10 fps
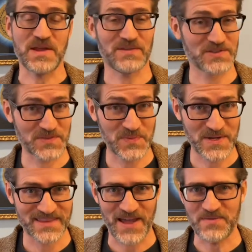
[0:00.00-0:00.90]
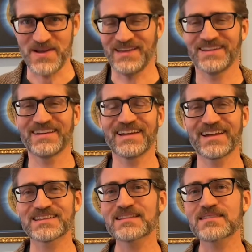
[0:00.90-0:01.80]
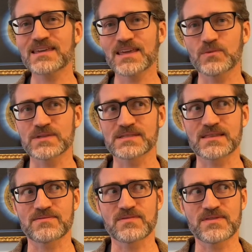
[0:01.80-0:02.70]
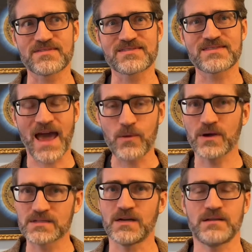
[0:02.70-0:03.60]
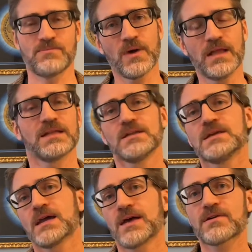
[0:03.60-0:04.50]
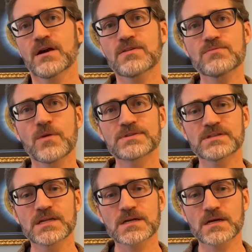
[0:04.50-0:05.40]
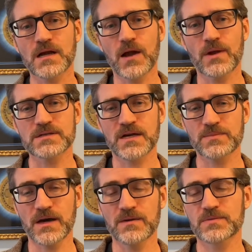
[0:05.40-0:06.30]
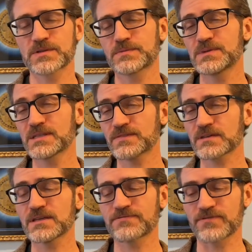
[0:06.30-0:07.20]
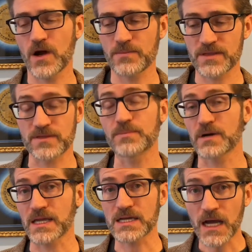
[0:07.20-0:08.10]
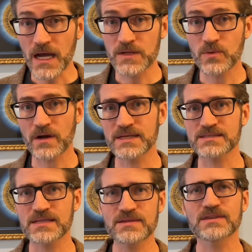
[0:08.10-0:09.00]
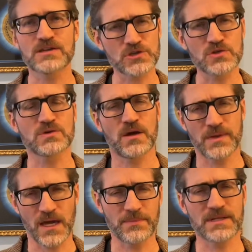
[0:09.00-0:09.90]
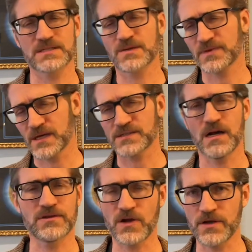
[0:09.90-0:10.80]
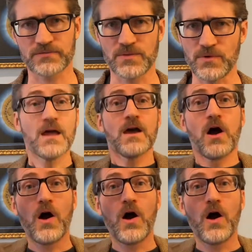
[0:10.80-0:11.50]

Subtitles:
Let's just put it that way. I didn't think it was that well done. And there are other moments in here I want to talk about, specifically from The Burning God, where I see this issue coming up, and it's something I saw in all three books.